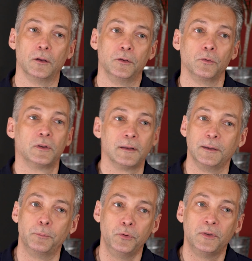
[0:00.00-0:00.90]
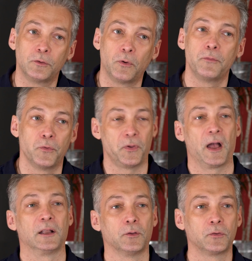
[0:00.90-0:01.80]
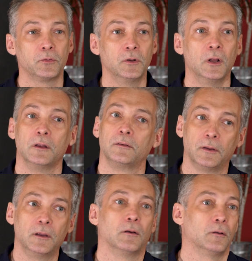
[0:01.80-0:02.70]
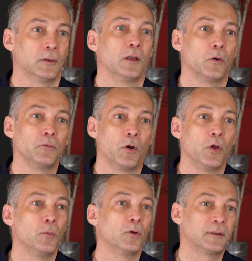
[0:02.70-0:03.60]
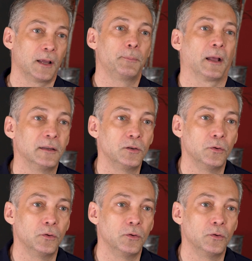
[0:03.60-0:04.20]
where you need to pay attention. It's a very unique environment.